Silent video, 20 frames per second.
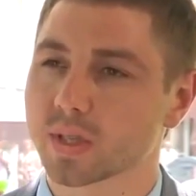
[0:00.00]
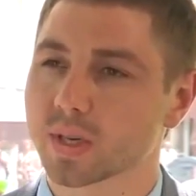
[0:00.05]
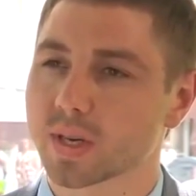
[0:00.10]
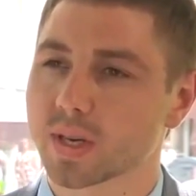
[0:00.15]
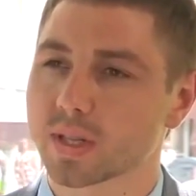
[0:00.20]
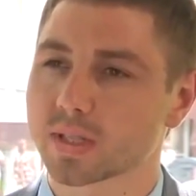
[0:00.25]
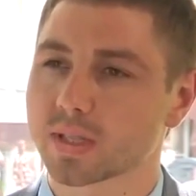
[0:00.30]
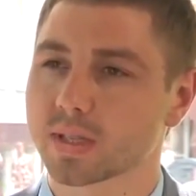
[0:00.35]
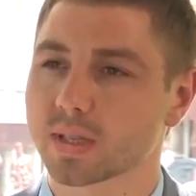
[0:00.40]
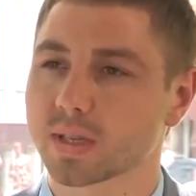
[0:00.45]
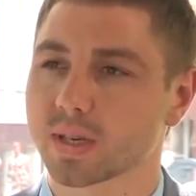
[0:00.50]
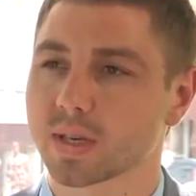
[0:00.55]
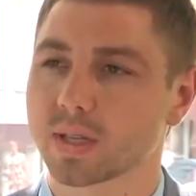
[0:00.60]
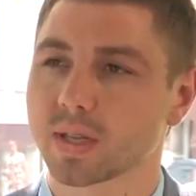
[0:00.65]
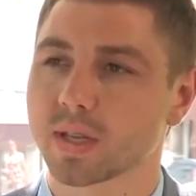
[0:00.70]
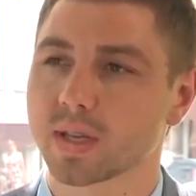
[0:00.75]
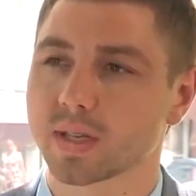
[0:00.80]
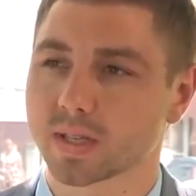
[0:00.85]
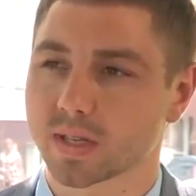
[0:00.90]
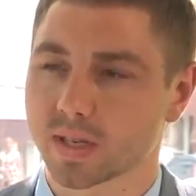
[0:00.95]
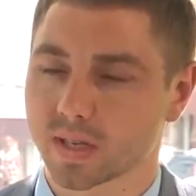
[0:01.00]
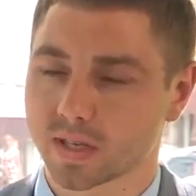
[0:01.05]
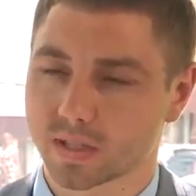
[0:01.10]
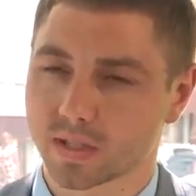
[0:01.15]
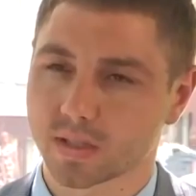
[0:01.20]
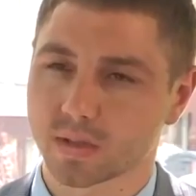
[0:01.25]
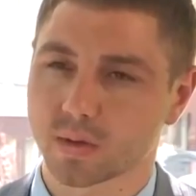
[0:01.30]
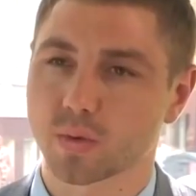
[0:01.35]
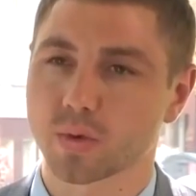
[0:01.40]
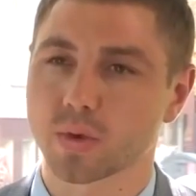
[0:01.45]
There are special units
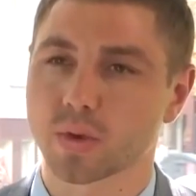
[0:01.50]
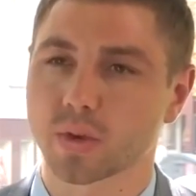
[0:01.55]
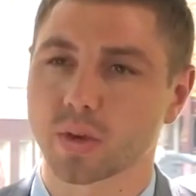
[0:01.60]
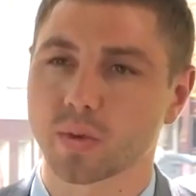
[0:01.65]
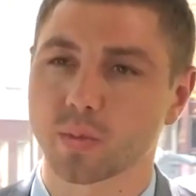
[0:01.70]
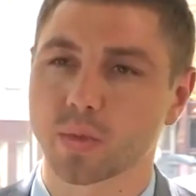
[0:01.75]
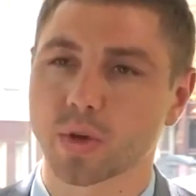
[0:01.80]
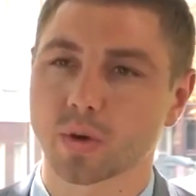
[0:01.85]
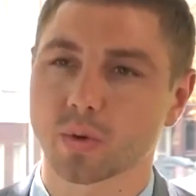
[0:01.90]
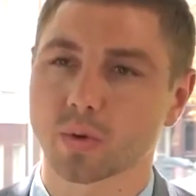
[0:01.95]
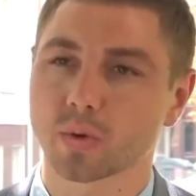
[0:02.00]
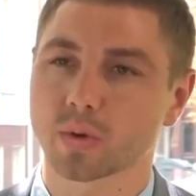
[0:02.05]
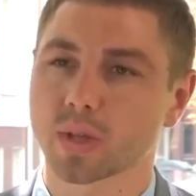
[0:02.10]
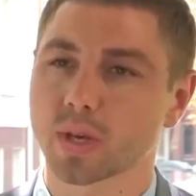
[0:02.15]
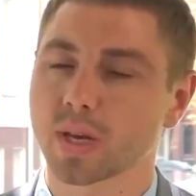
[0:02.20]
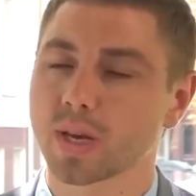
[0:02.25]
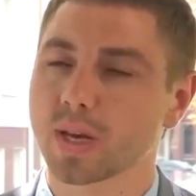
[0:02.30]
Alpha and